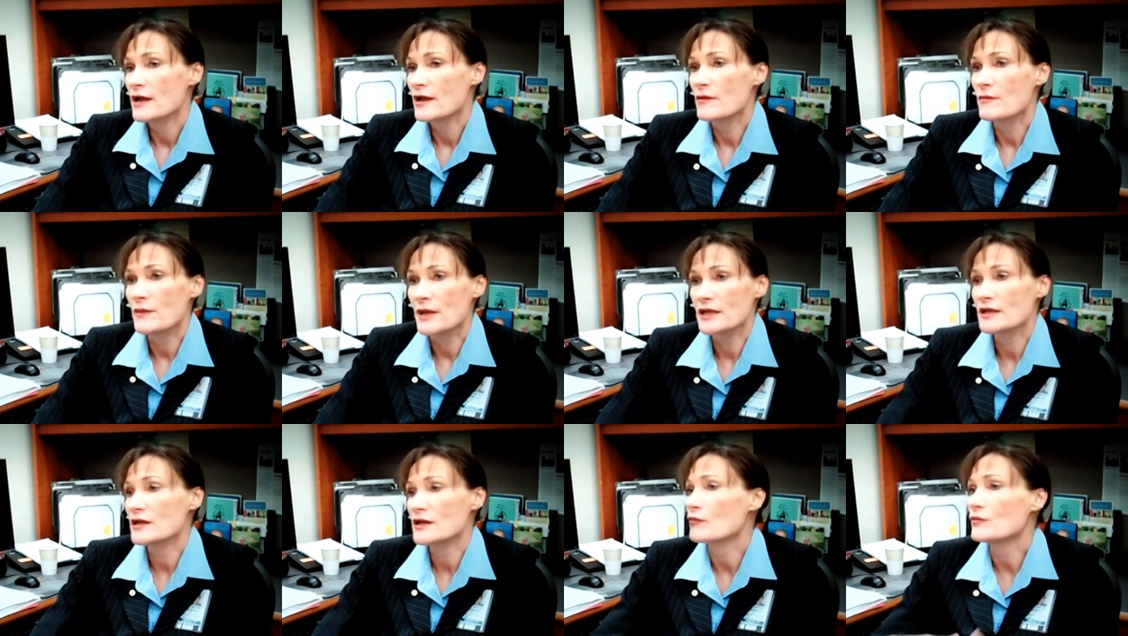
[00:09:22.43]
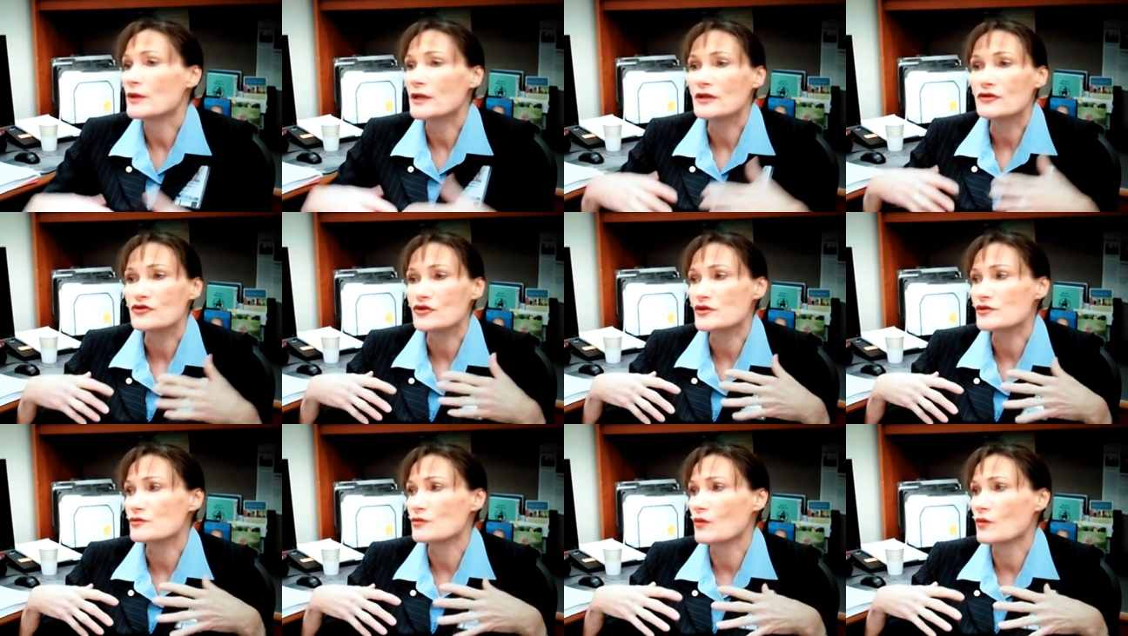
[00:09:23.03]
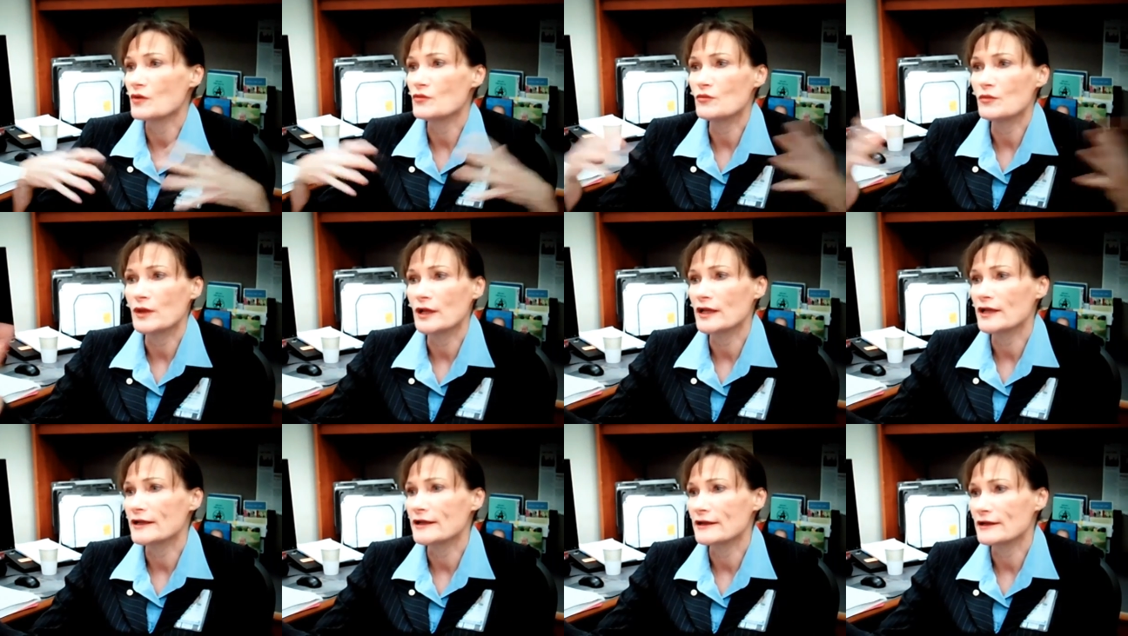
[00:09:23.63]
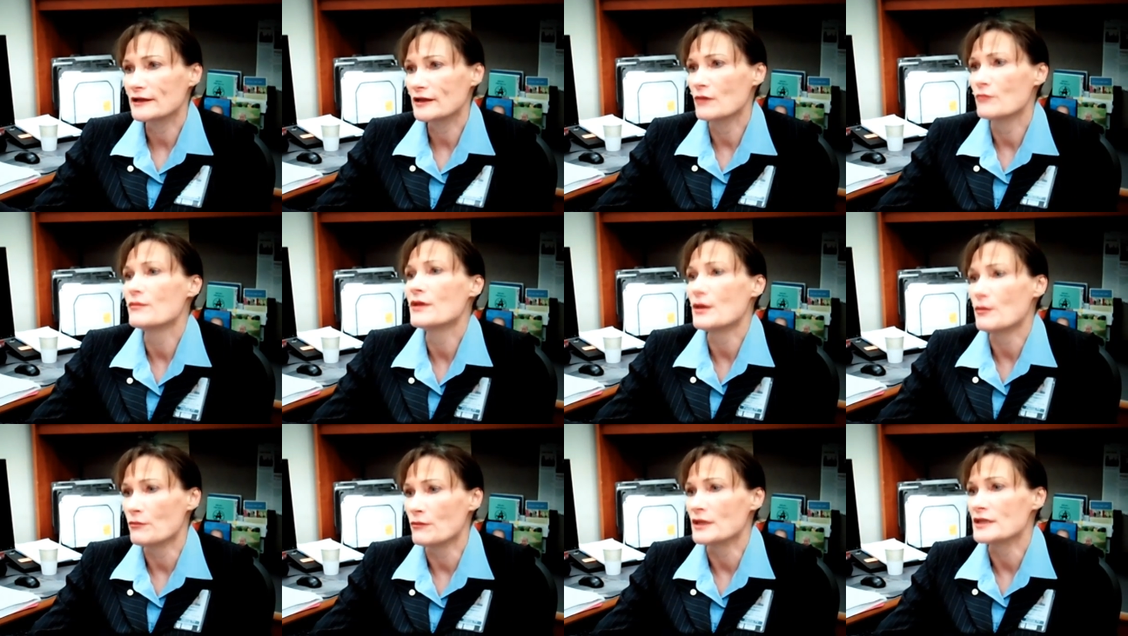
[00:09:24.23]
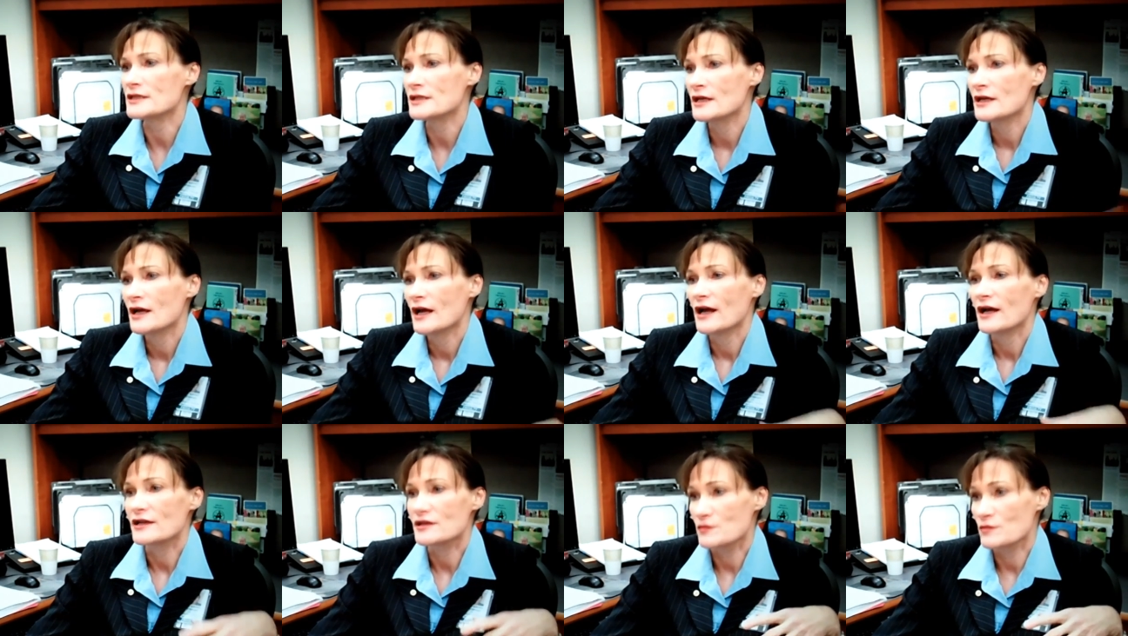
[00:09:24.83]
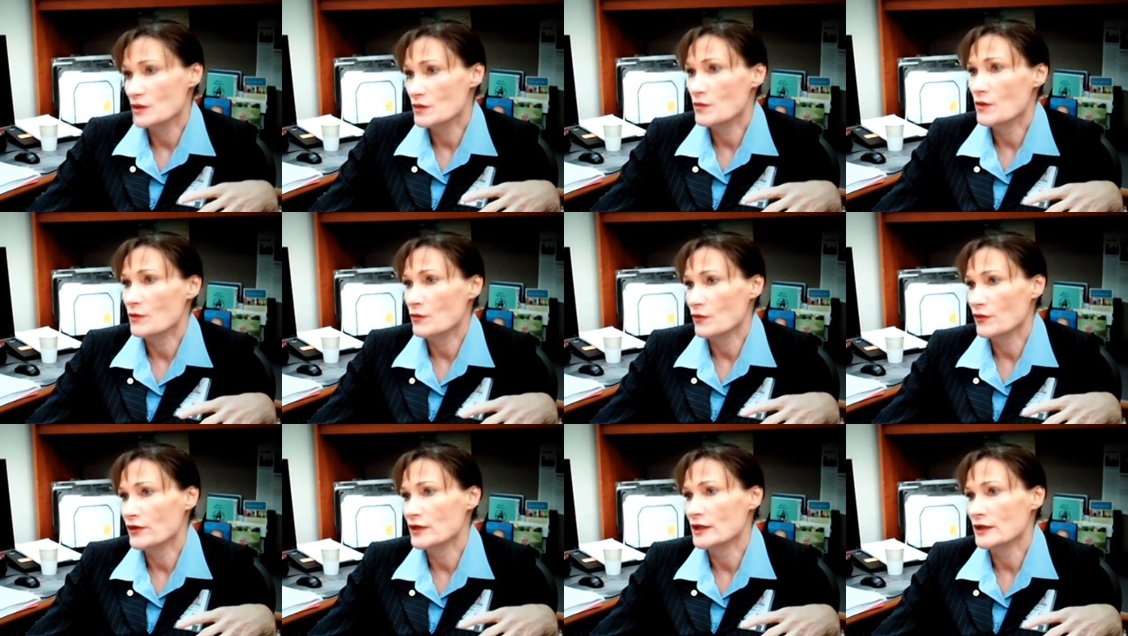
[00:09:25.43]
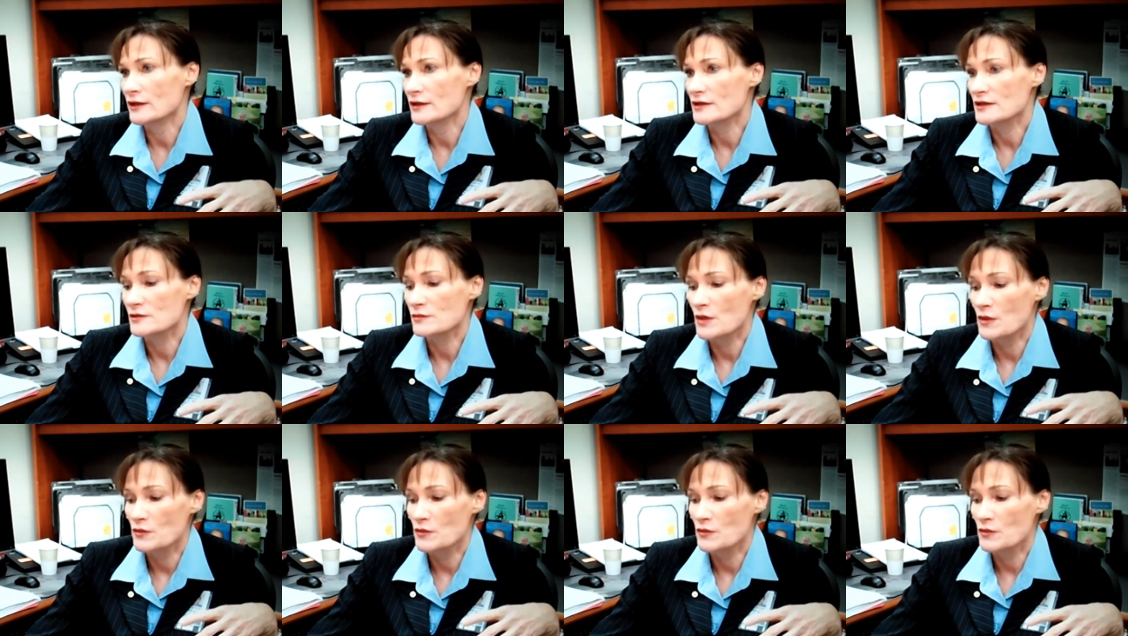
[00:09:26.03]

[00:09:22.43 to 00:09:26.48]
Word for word: It may not be just one big commitment, as many people think it is.